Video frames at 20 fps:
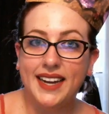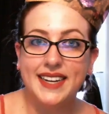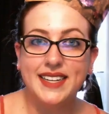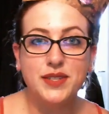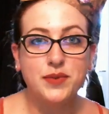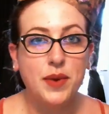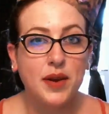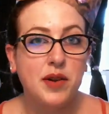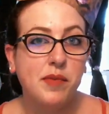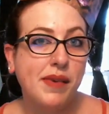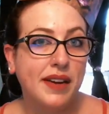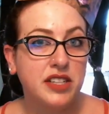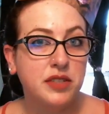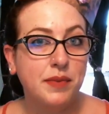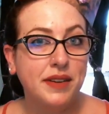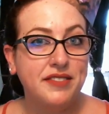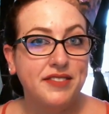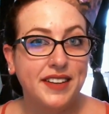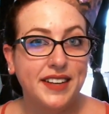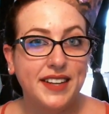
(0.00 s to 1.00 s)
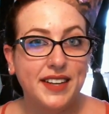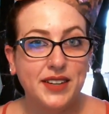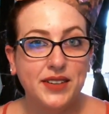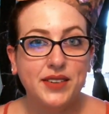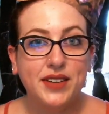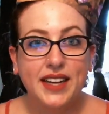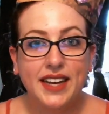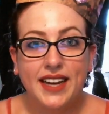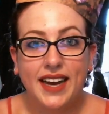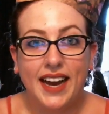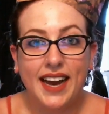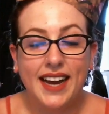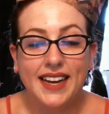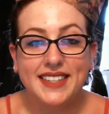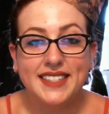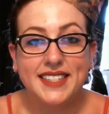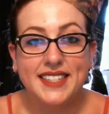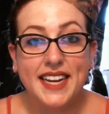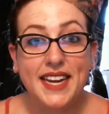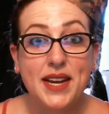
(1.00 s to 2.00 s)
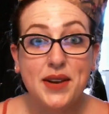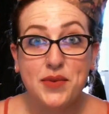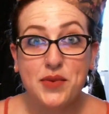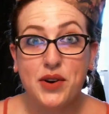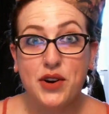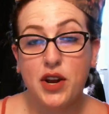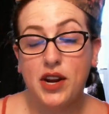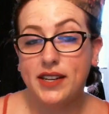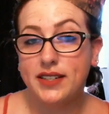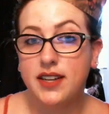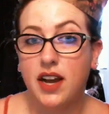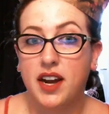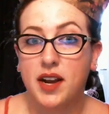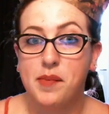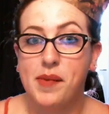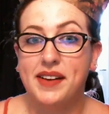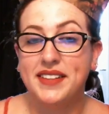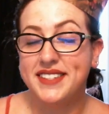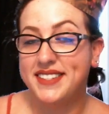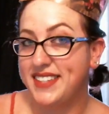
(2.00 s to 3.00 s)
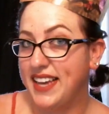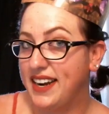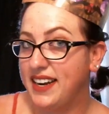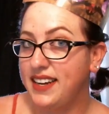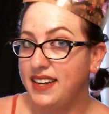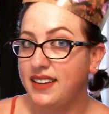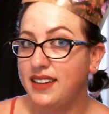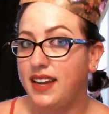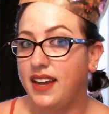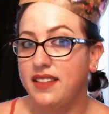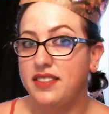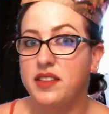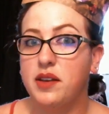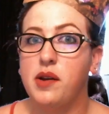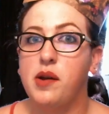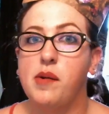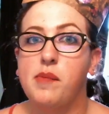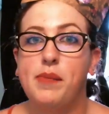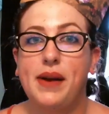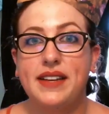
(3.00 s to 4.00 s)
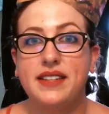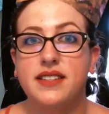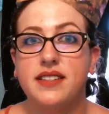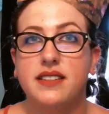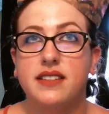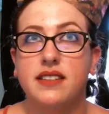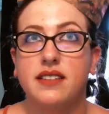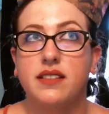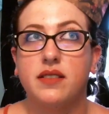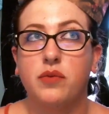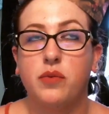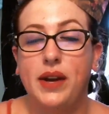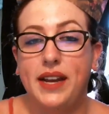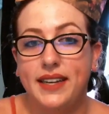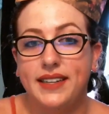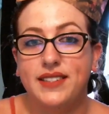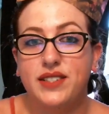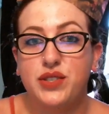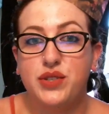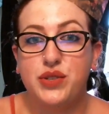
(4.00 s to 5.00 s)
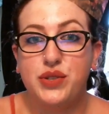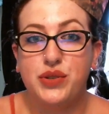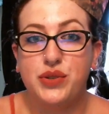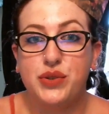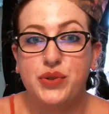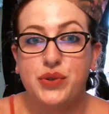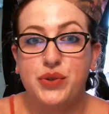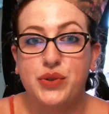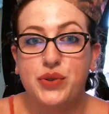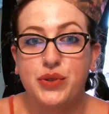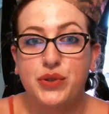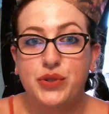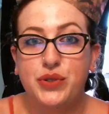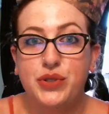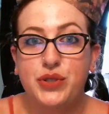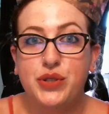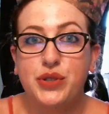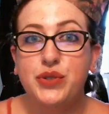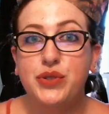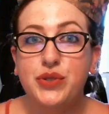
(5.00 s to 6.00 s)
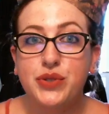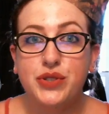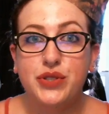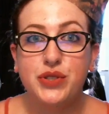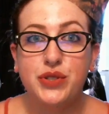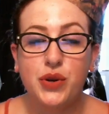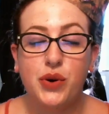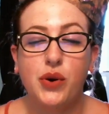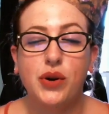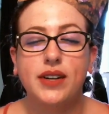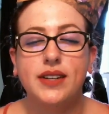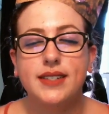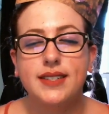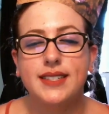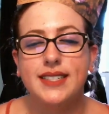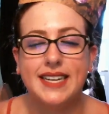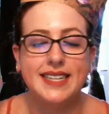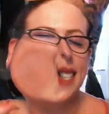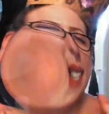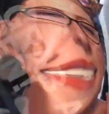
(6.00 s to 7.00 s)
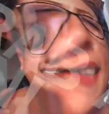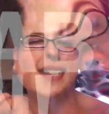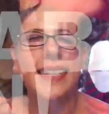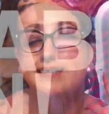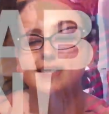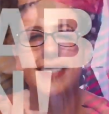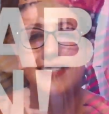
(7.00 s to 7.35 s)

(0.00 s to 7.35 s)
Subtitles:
guys, welcome back to my video. Today we're going to talk about setting and the best ways to use your senses.